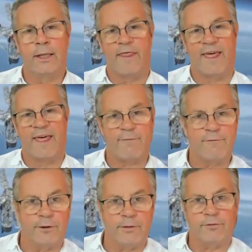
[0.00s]
That
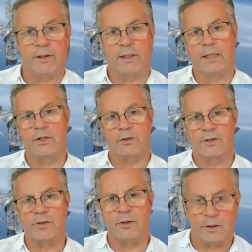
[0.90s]
verification
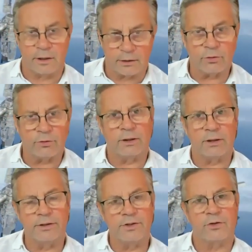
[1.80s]
is done in a total
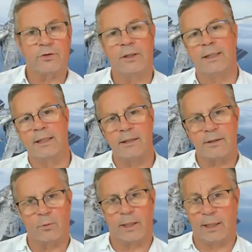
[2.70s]
decentralized
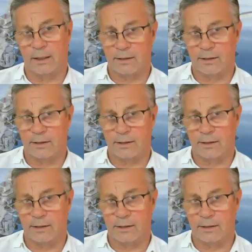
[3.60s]
way.